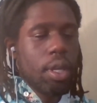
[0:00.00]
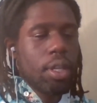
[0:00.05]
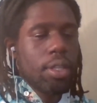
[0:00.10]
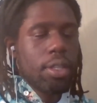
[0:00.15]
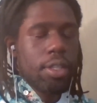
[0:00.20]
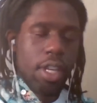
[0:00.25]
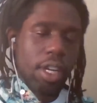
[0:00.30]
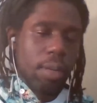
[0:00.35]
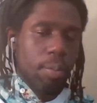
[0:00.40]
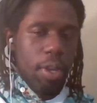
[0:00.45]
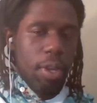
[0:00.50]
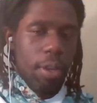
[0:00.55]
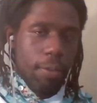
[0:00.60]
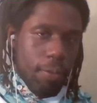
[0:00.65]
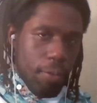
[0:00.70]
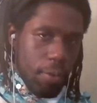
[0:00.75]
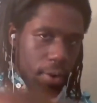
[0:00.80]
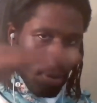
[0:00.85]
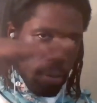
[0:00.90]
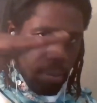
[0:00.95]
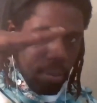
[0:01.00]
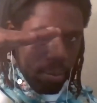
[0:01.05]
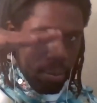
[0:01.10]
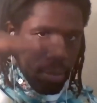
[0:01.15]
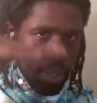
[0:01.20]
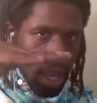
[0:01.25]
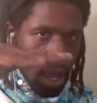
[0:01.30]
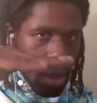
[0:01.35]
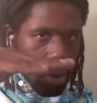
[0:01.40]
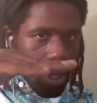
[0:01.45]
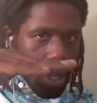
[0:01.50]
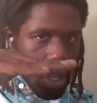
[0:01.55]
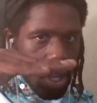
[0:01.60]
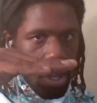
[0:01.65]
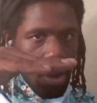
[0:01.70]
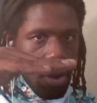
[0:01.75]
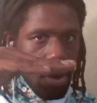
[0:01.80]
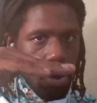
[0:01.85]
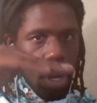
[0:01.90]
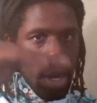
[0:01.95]
took me from down
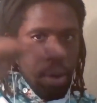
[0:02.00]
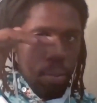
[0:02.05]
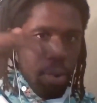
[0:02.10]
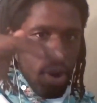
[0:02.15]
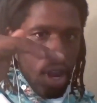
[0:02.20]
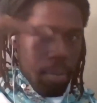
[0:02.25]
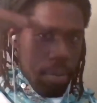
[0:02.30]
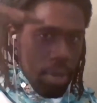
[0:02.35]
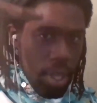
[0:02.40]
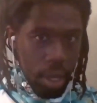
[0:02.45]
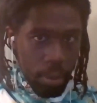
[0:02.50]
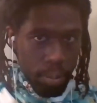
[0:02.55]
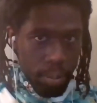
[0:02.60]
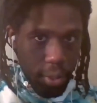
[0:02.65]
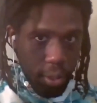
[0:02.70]
here and brought me up